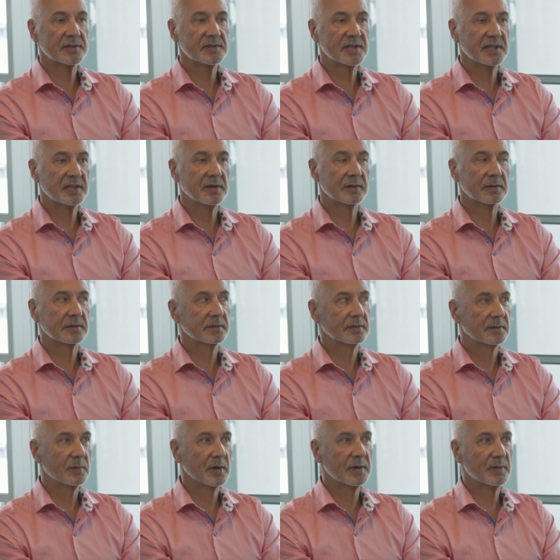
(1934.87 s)
said, look,
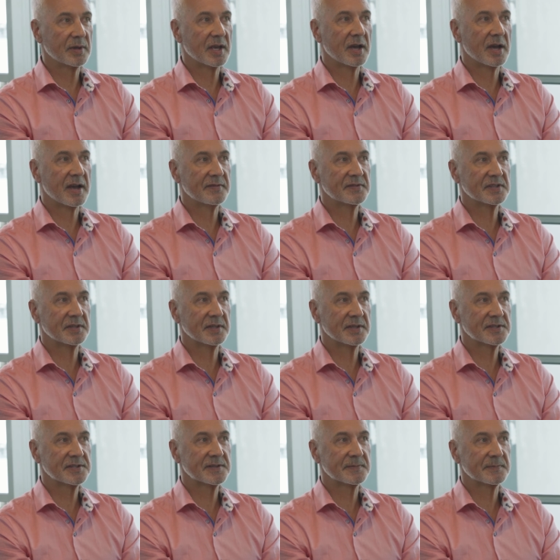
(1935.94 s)
why don't we go halves in
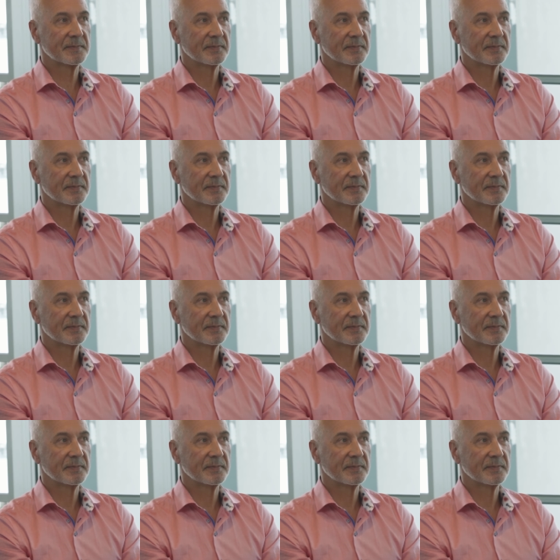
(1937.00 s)
this?